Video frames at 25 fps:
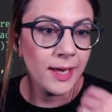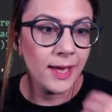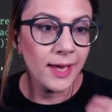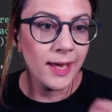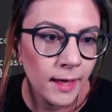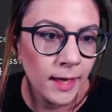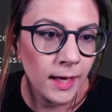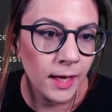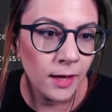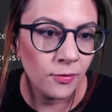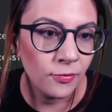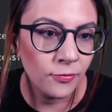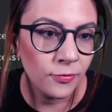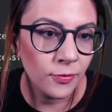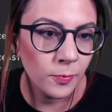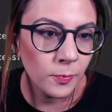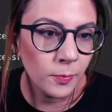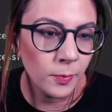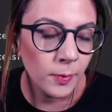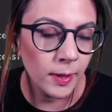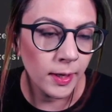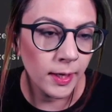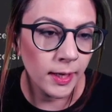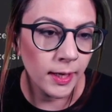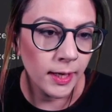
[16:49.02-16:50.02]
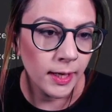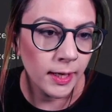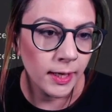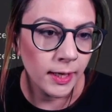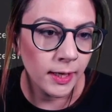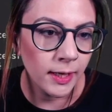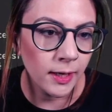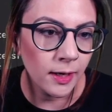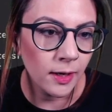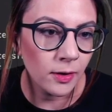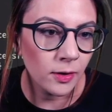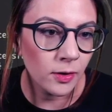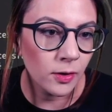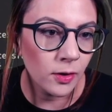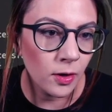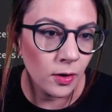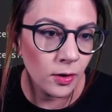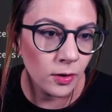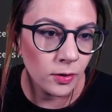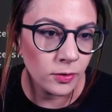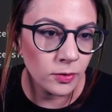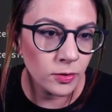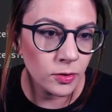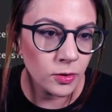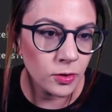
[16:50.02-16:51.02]
if we
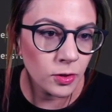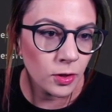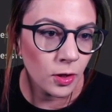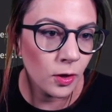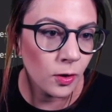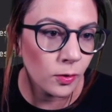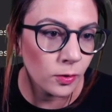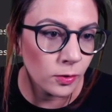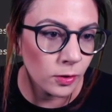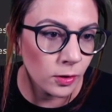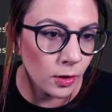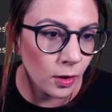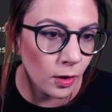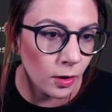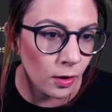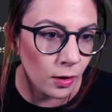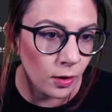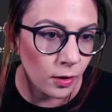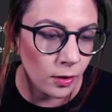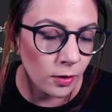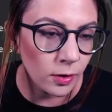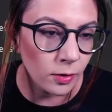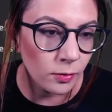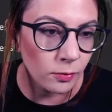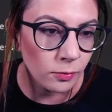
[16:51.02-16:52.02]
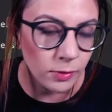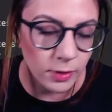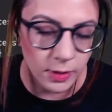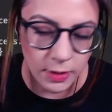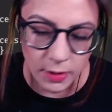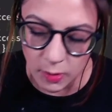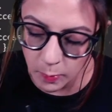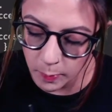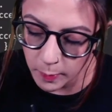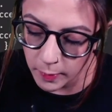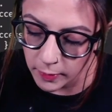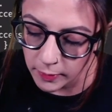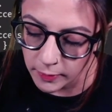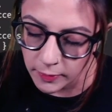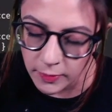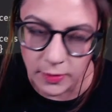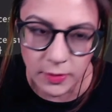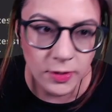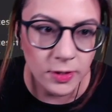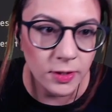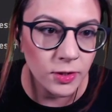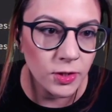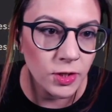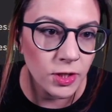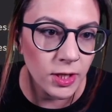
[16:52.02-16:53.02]
console log
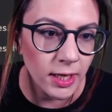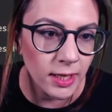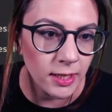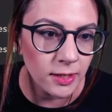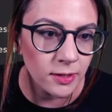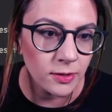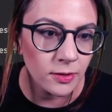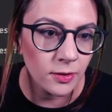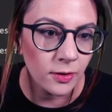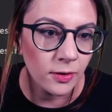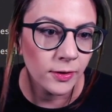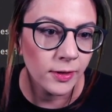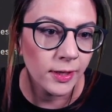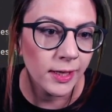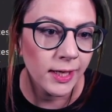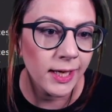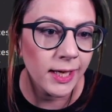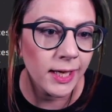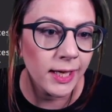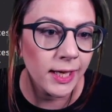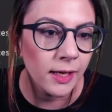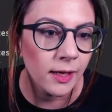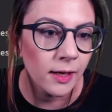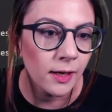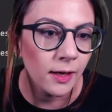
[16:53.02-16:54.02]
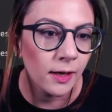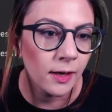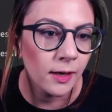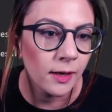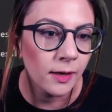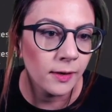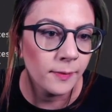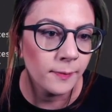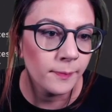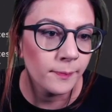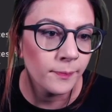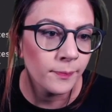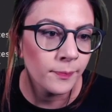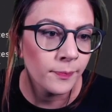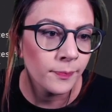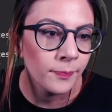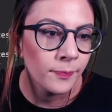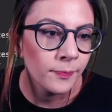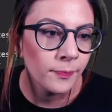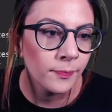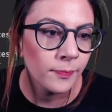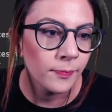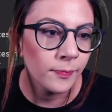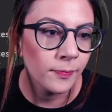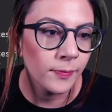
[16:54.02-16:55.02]
response JSON here,
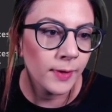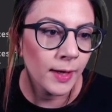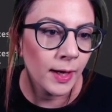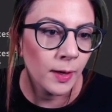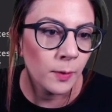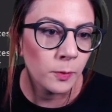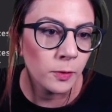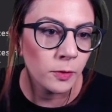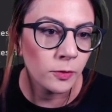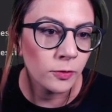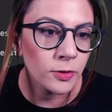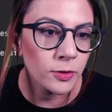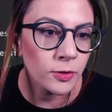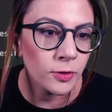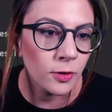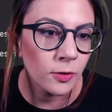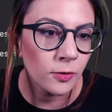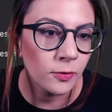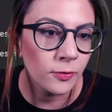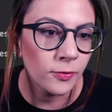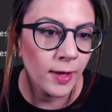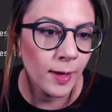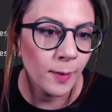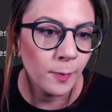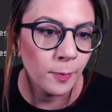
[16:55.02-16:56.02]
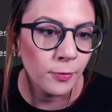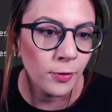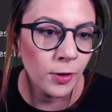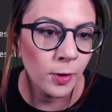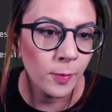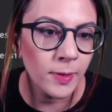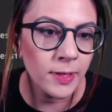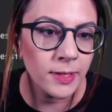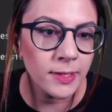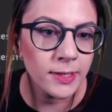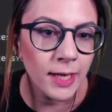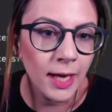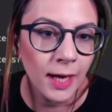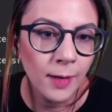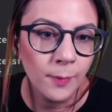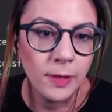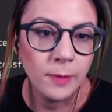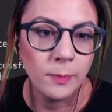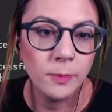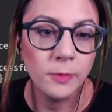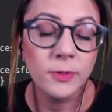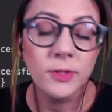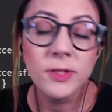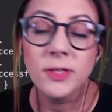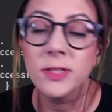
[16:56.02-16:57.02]
that will resolve that promise, and we
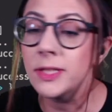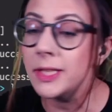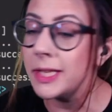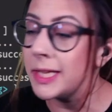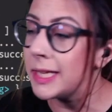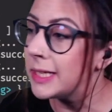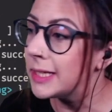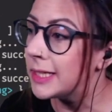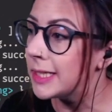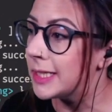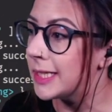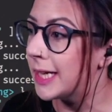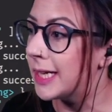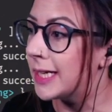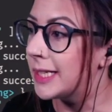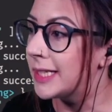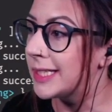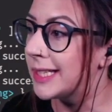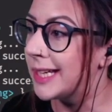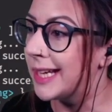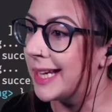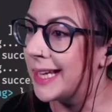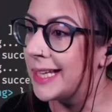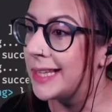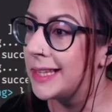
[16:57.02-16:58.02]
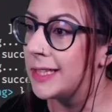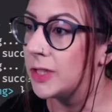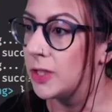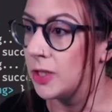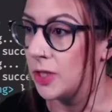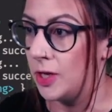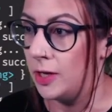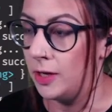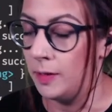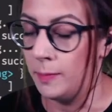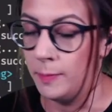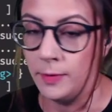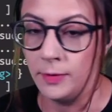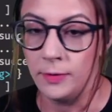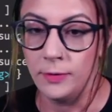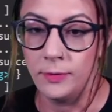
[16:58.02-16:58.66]
will see the data in the terminal.